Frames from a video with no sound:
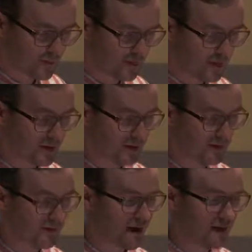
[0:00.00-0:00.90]

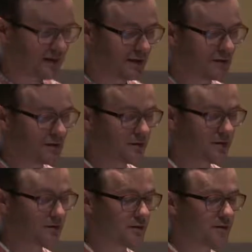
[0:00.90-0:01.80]
the fact that you
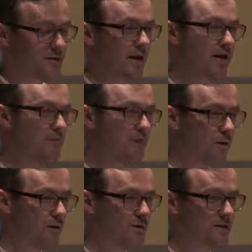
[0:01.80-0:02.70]
could
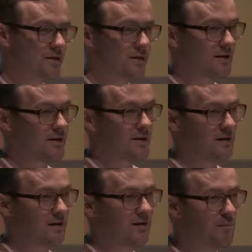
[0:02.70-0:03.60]
decompose
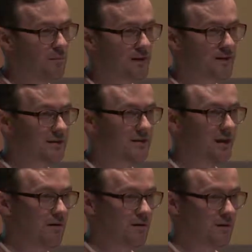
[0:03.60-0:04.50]
a complex
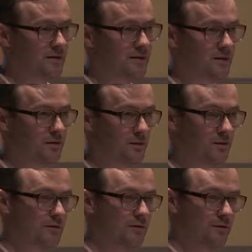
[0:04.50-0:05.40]
sound
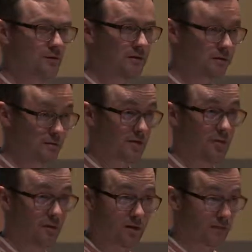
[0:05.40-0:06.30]
into
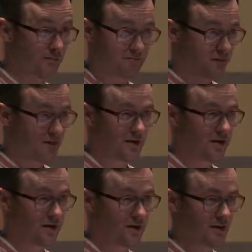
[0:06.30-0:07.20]
smaller
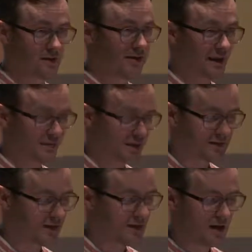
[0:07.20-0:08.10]

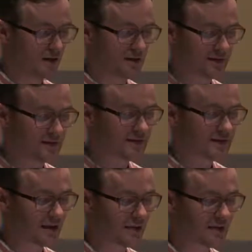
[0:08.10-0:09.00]
segments, whether these
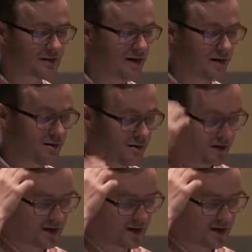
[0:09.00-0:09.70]
segments are